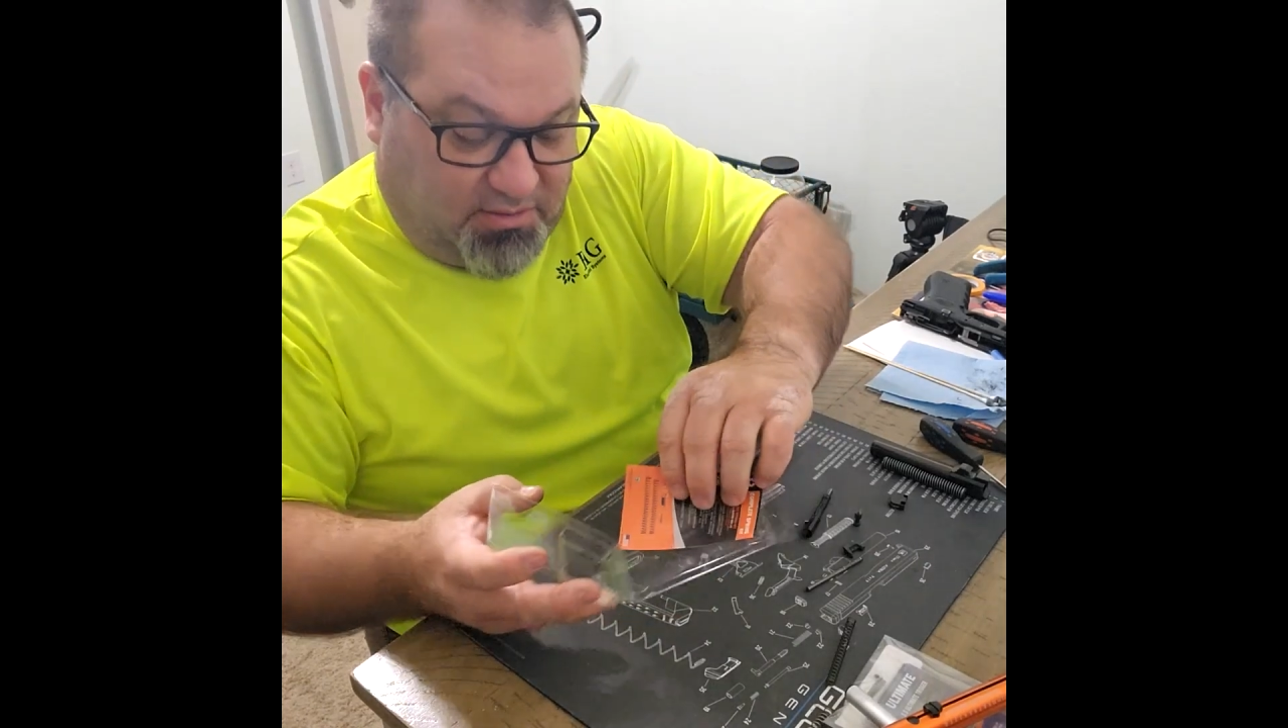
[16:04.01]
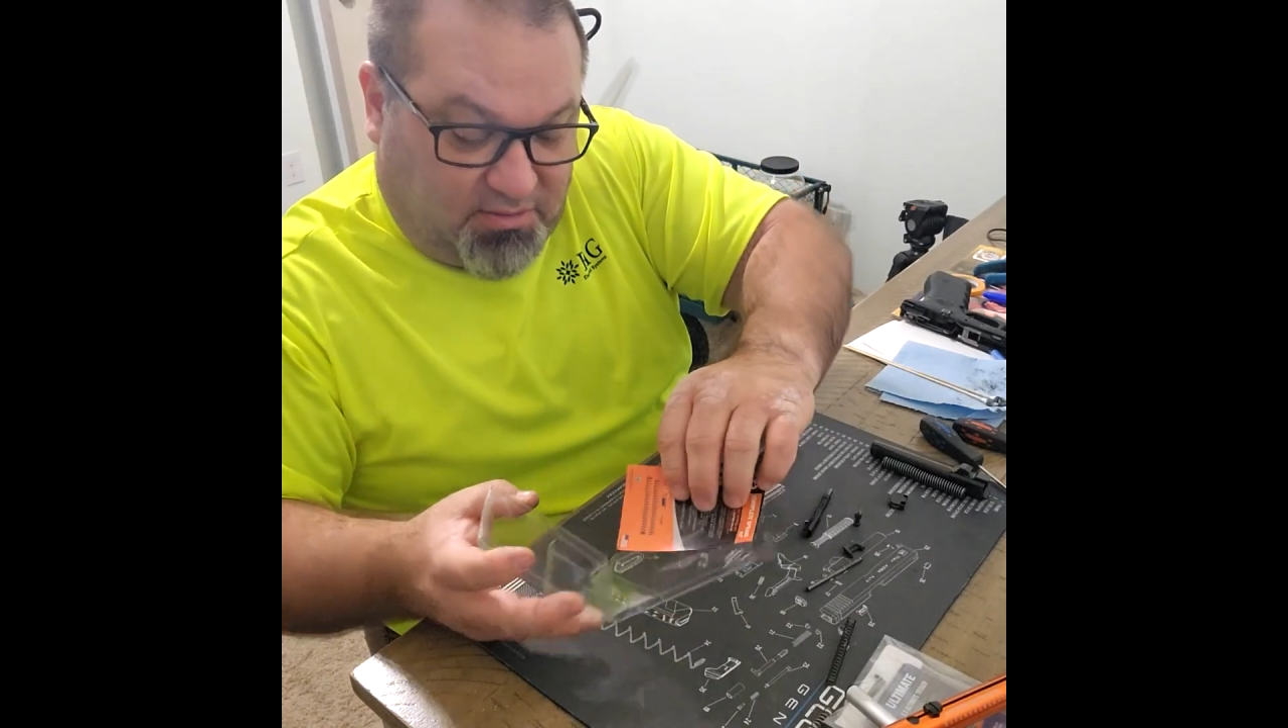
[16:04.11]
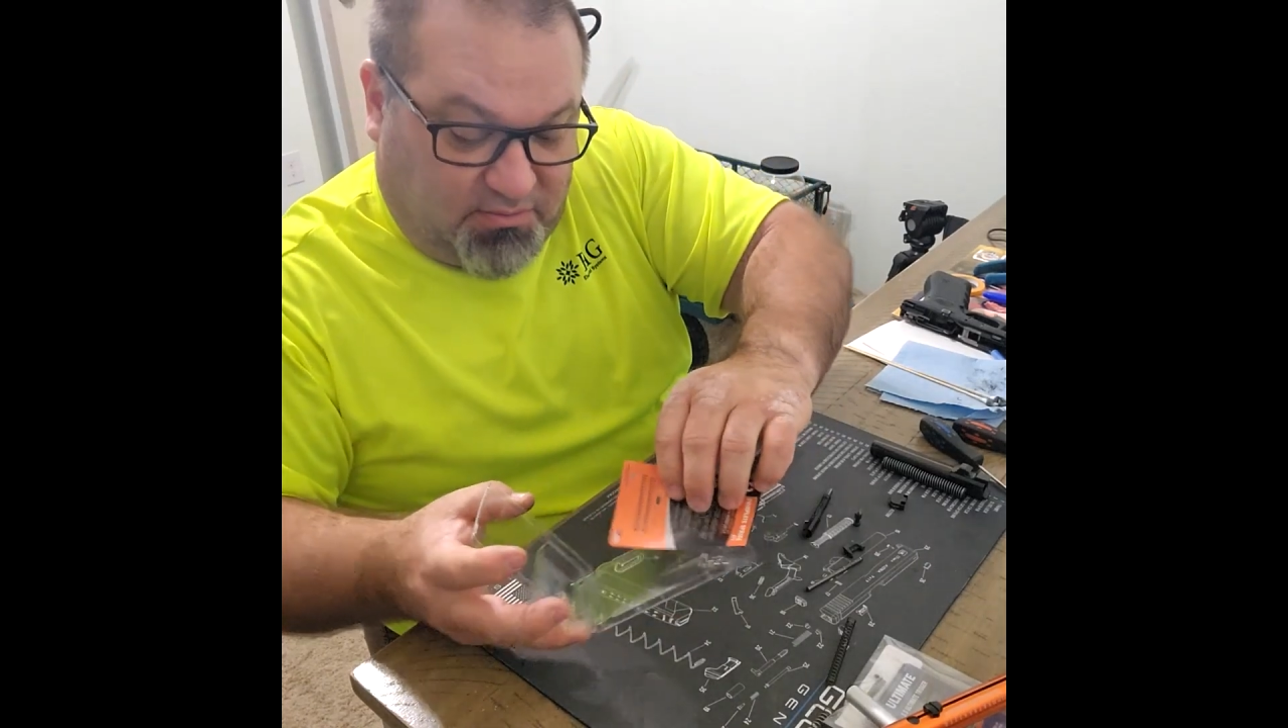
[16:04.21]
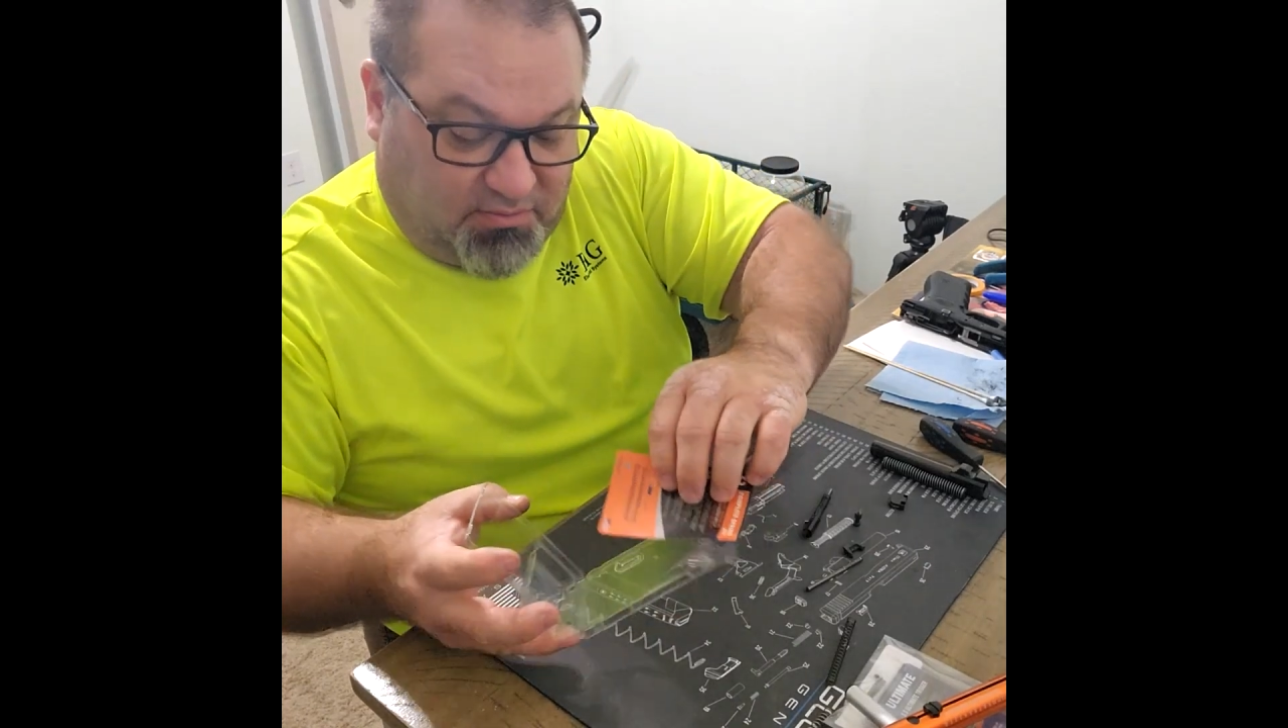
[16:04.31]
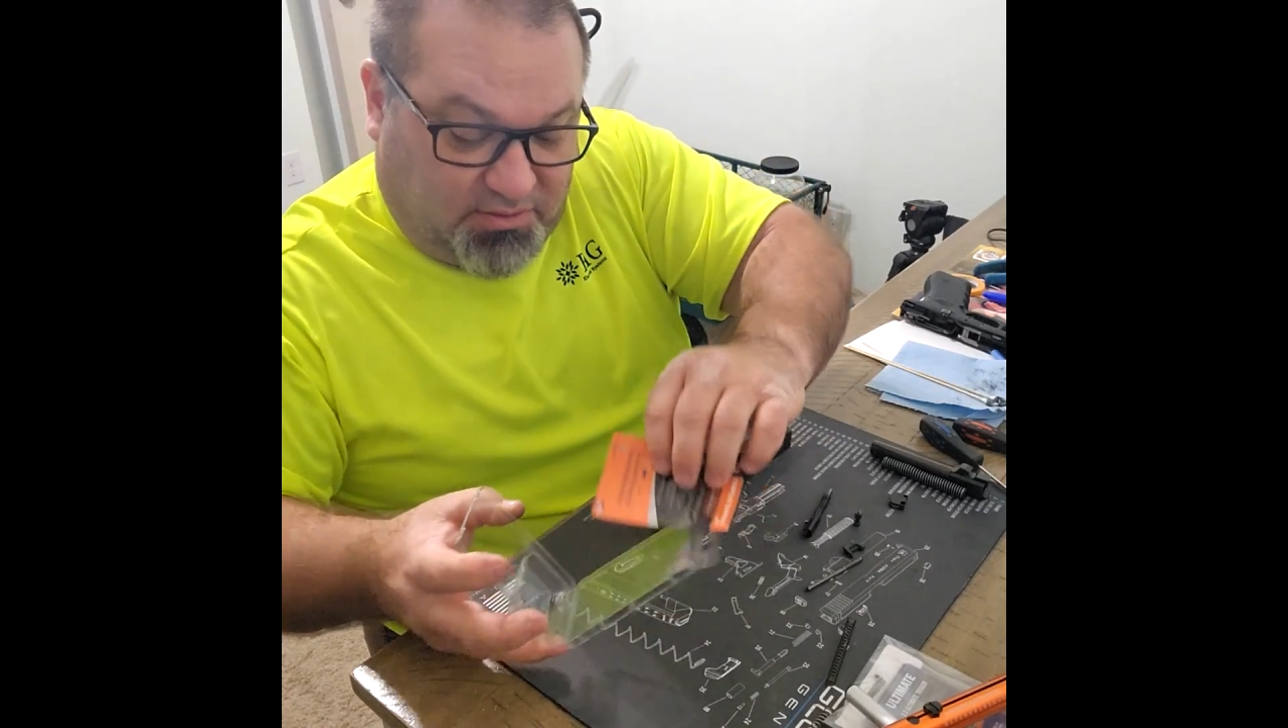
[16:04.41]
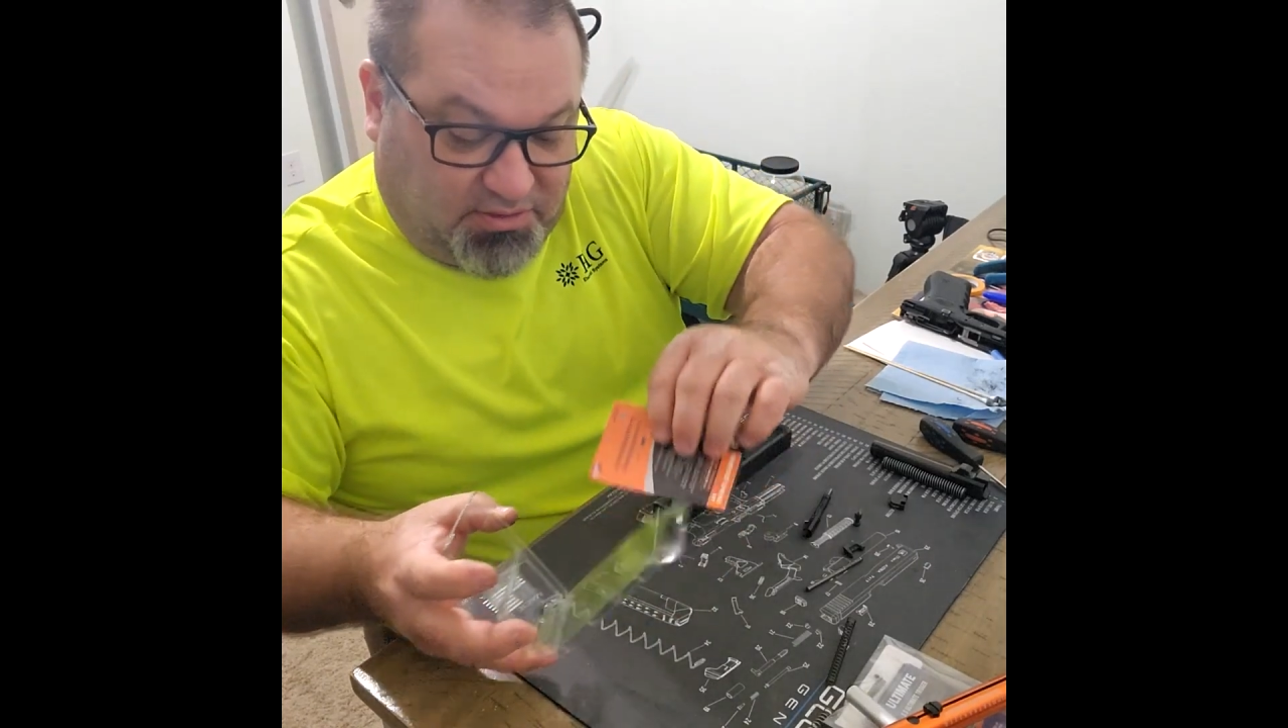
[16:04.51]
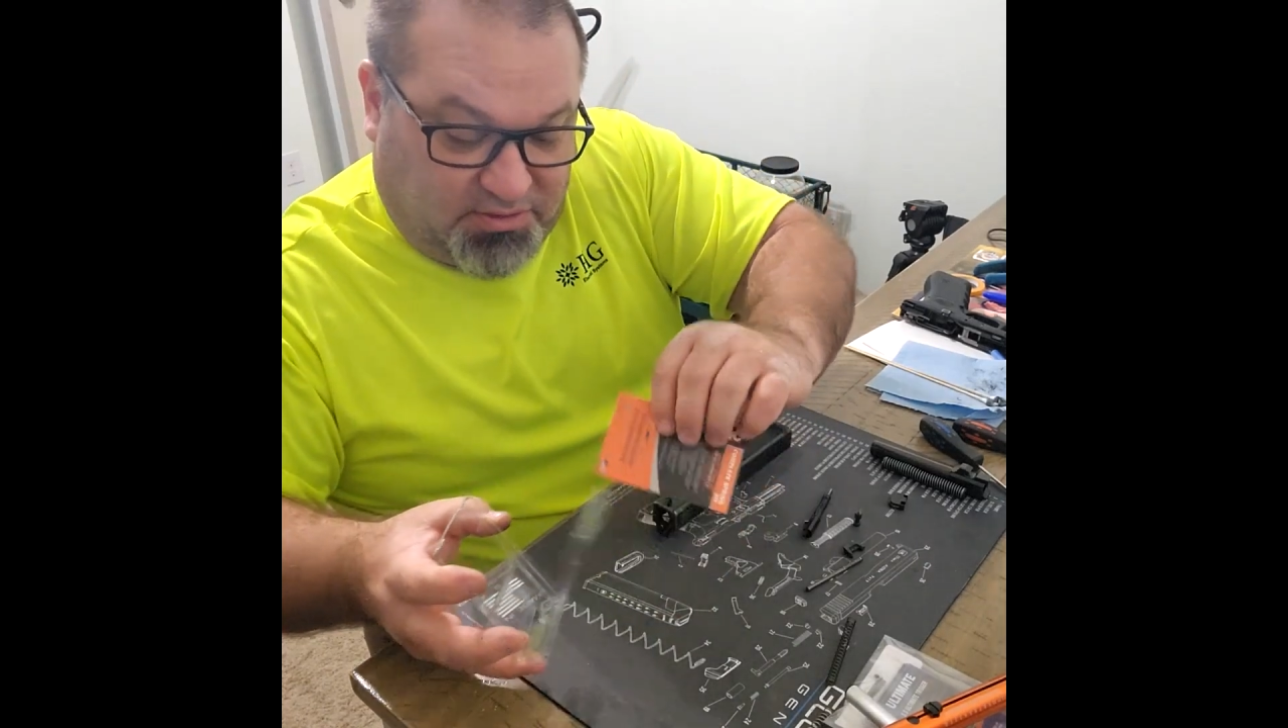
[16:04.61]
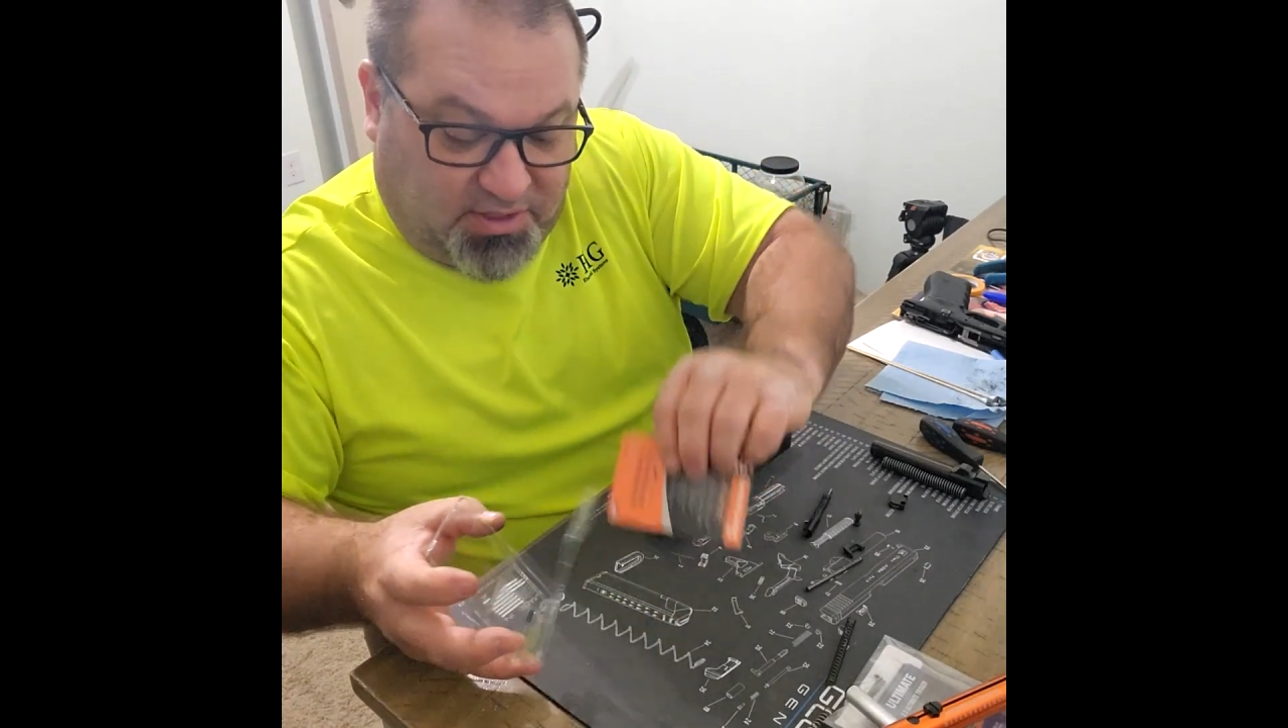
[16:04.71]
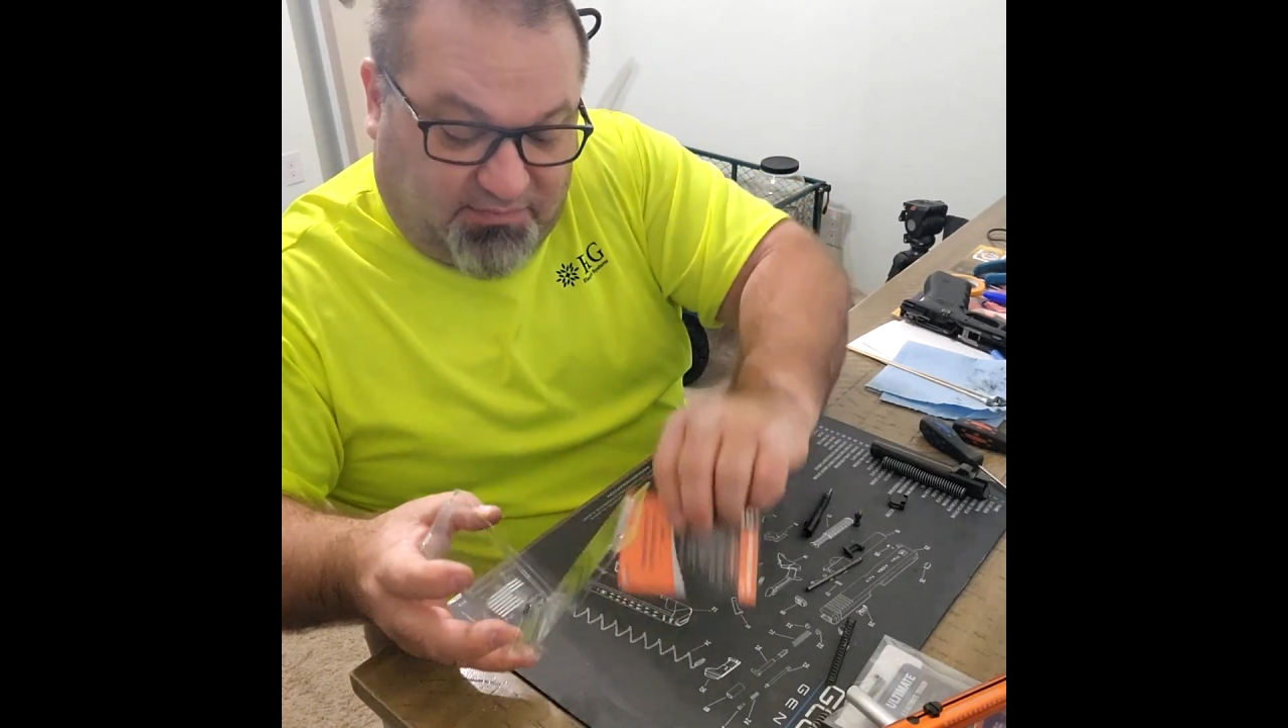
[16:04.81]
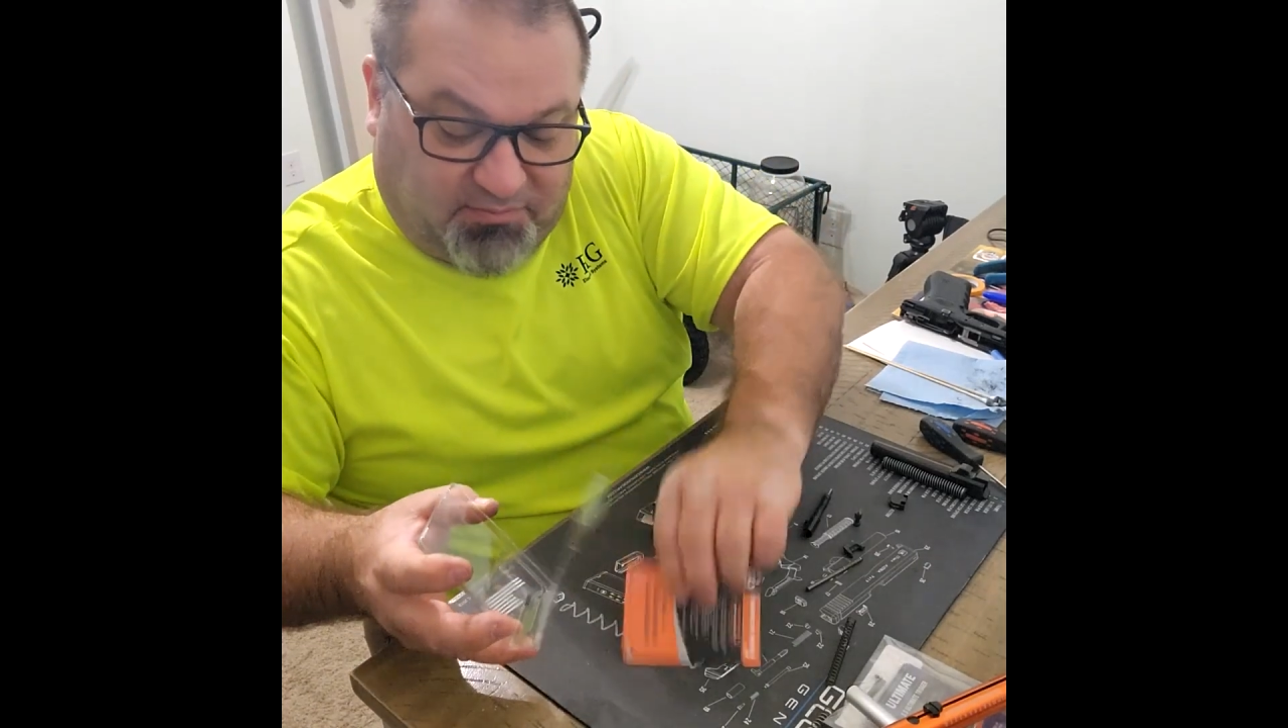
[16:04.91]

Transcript: I don't want this to have